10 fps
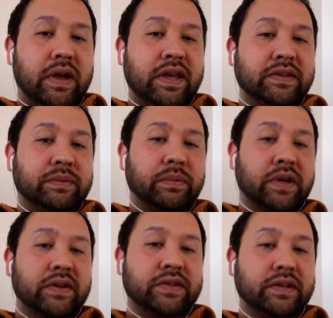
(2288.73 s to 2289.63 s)
is
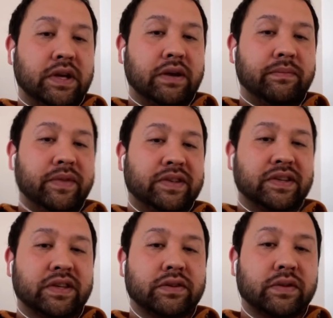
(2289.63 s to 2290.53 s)
because
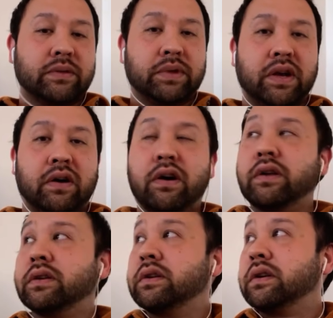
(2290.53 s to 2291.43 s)
it's extremely
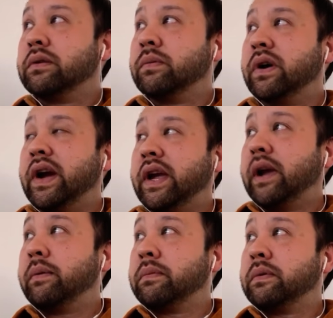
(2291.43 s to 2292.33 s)
hot where I
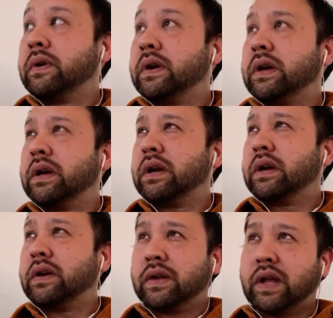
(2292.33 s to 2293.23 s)
am.
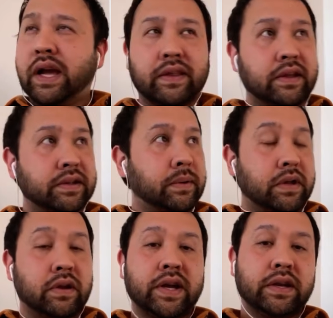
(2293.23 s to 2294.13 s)
Like, I think it's
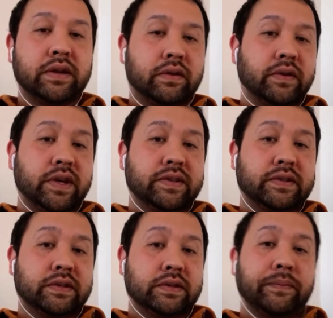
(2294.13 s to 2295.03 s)
about 90
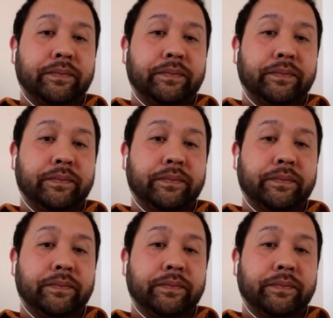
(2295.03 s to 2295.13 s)
degrees.